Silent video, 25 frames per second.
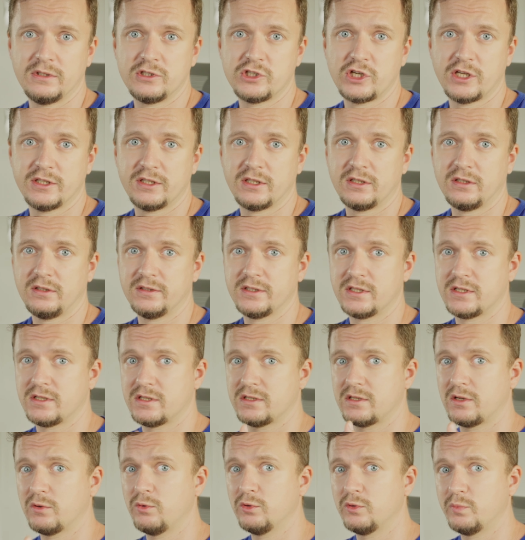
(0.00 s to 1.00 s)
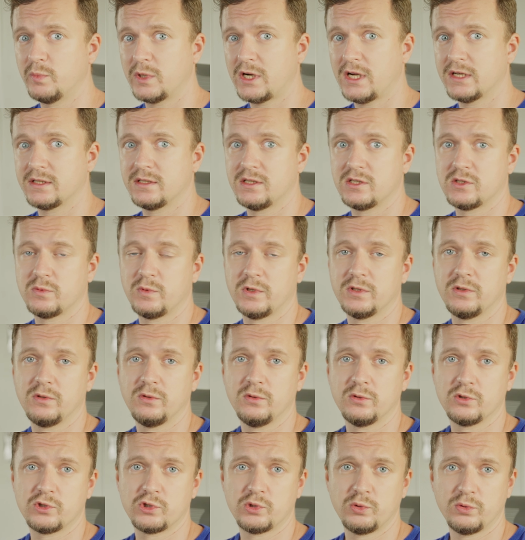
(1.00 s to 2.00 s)
general, this is a good practice. When
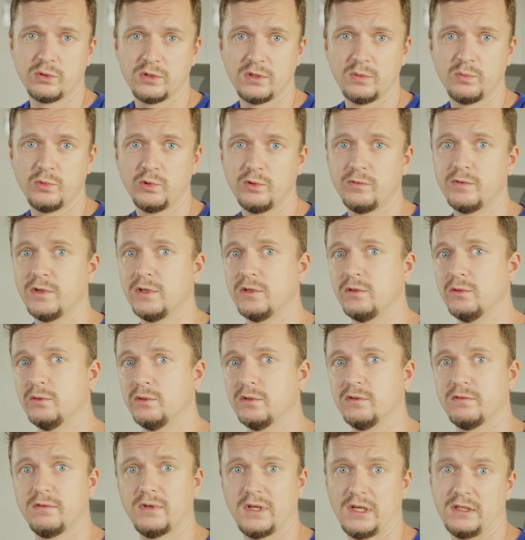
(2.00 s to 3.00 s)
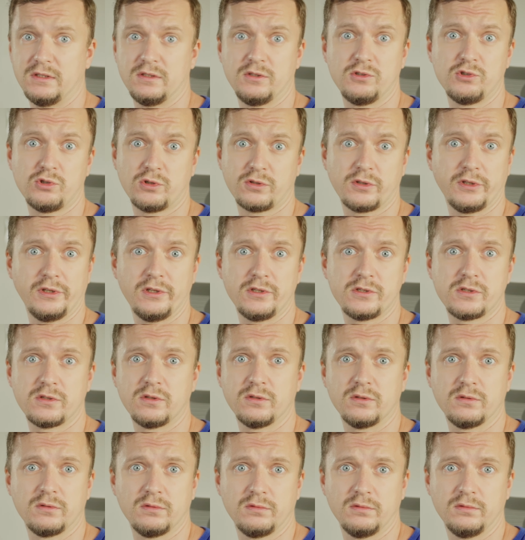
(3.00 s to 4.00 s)
you shoot the movie, you invite a journalist
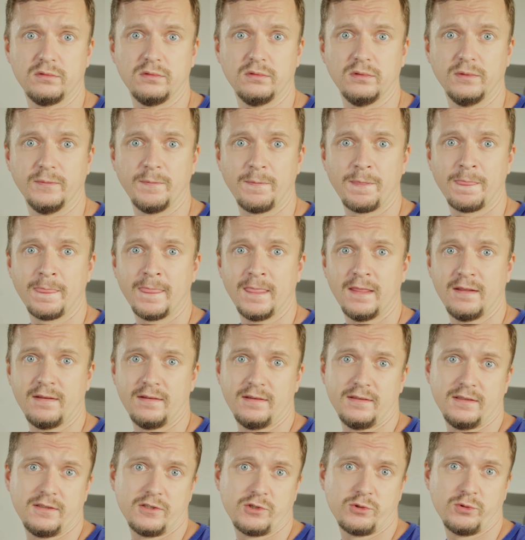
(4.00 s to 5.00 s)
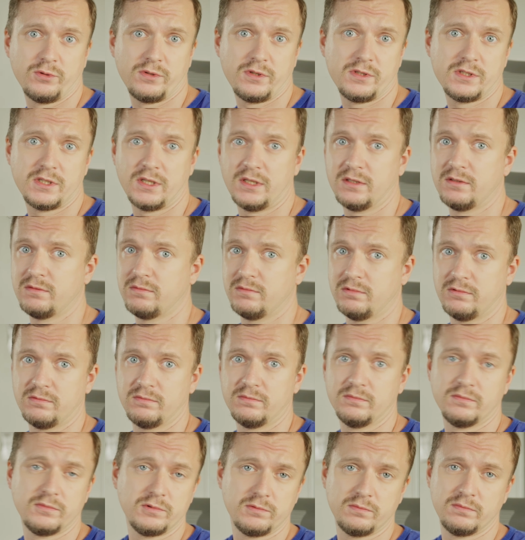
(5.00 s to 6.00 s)
to shooting set
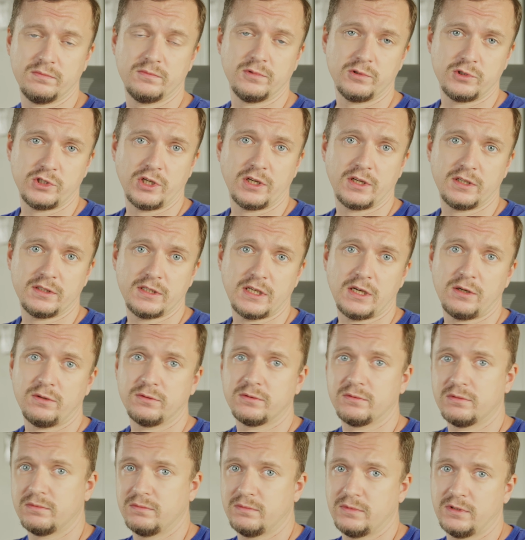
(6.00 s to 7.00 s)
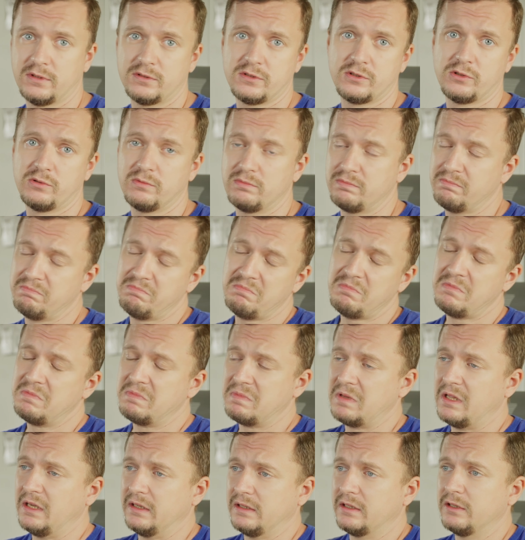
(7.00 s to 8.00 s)
to check it out. It's
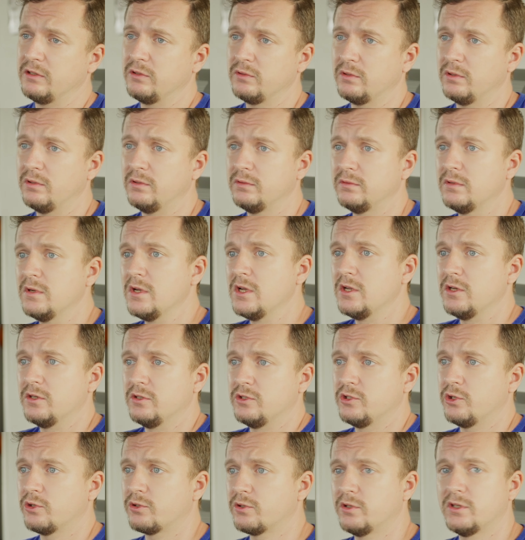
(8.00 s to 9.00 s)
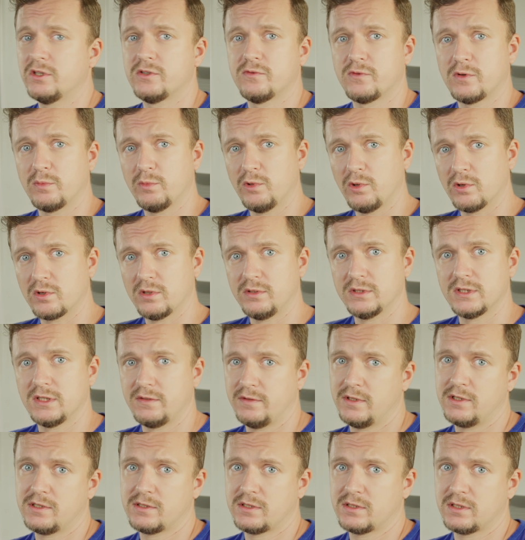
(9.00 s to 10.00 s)
like, journalists from local
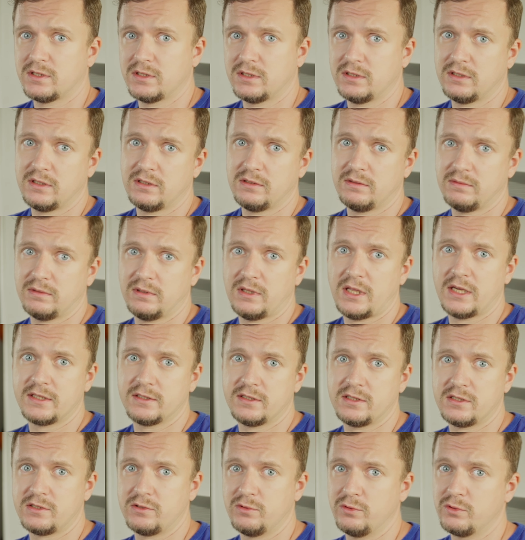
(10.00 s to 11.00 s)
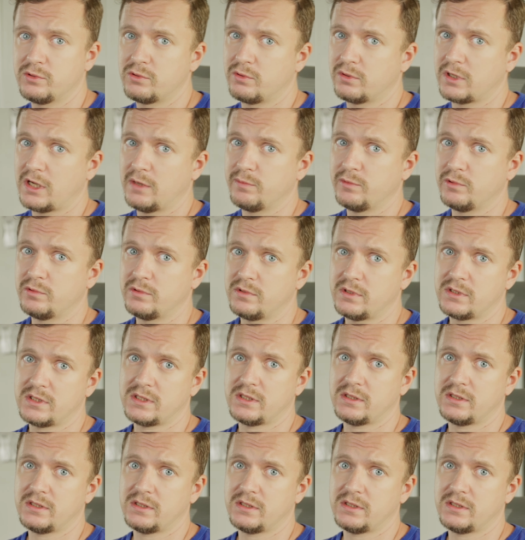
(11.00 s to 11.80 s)
TVs like this news to come to this